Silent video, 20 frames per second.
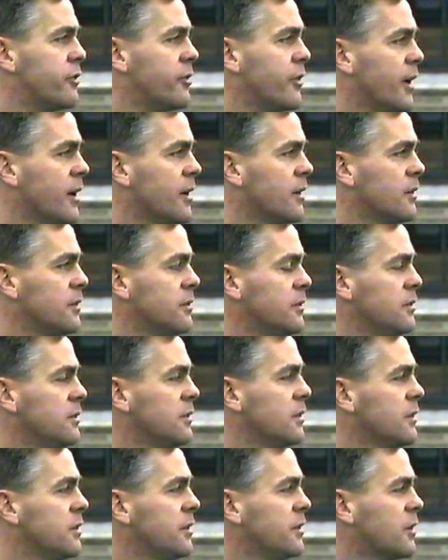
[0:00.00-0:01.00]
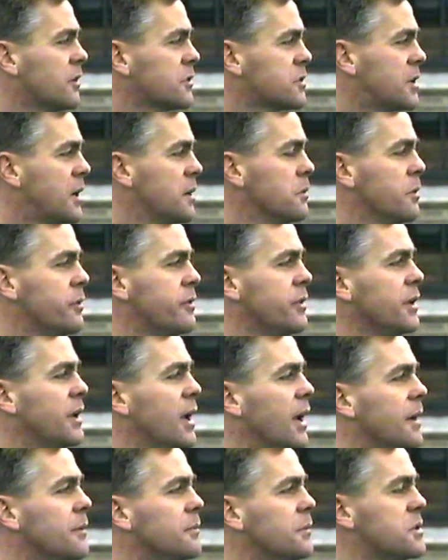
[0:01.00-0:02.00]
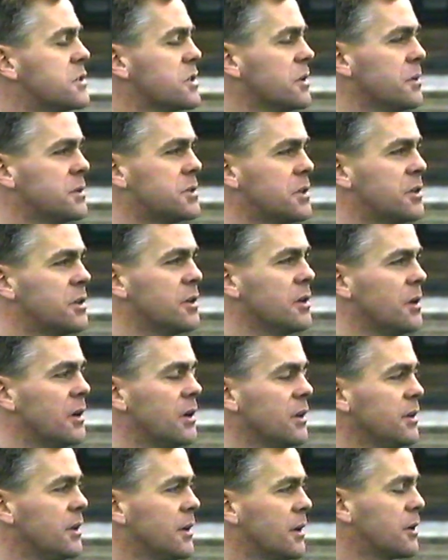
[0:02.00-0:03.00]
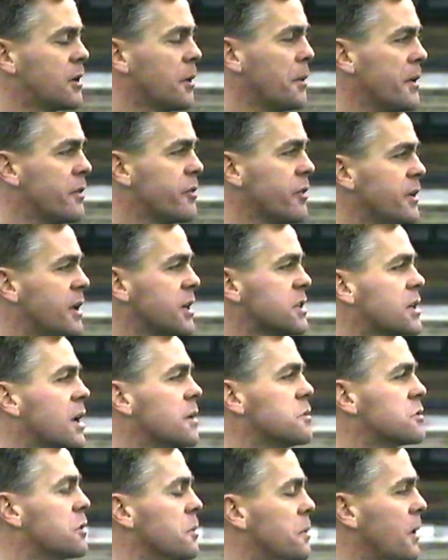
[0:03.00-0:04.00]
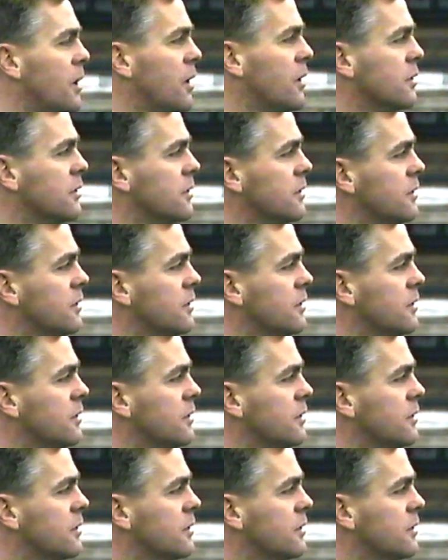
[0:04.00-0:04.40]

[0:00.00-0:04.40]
fit, and you've got to keep loving the game, which I want to do. I, you know, I can't wait for the next game to come along.